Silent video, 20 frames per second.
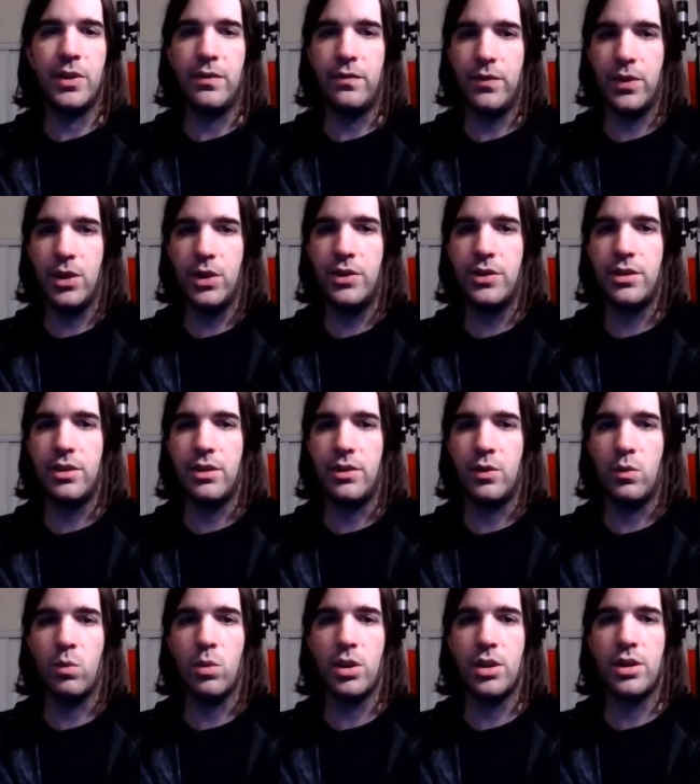First, the
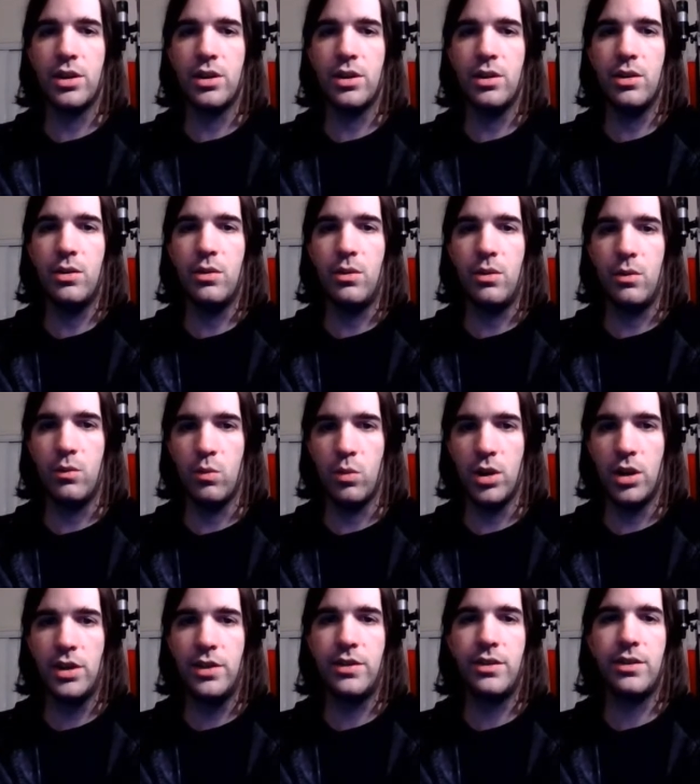worker
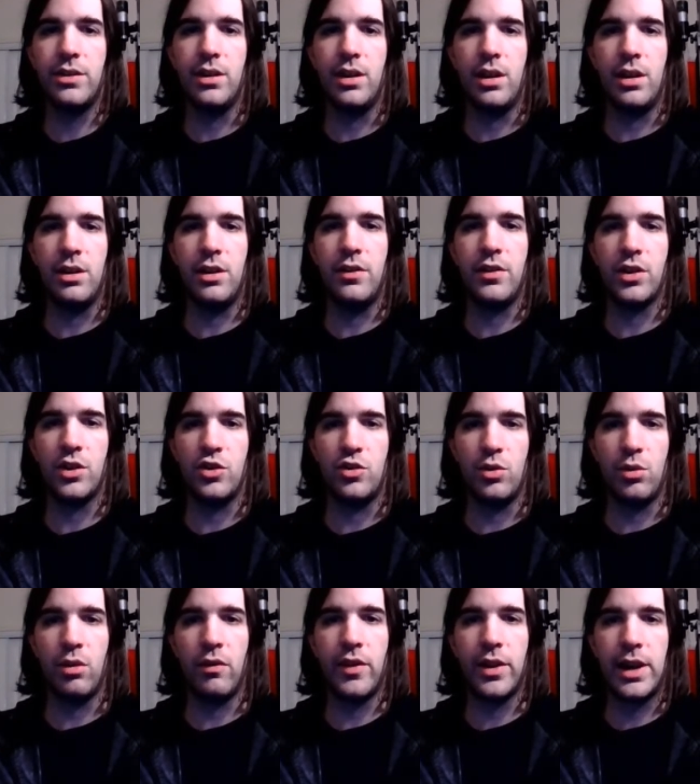works under the
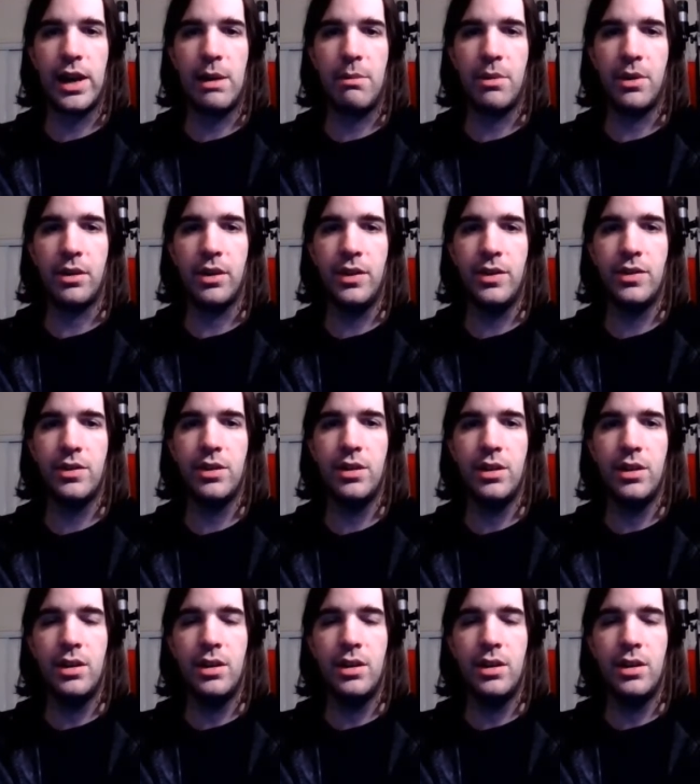control of the capitalist,